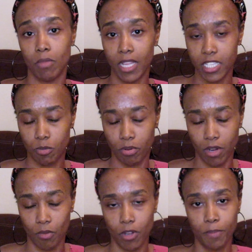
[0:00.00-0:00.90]
lace
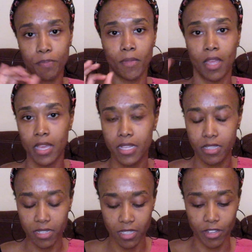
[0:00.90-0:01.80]
print one. He
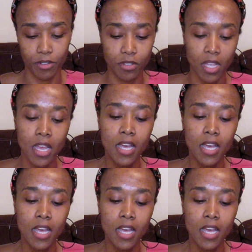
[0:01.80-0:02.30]
took those.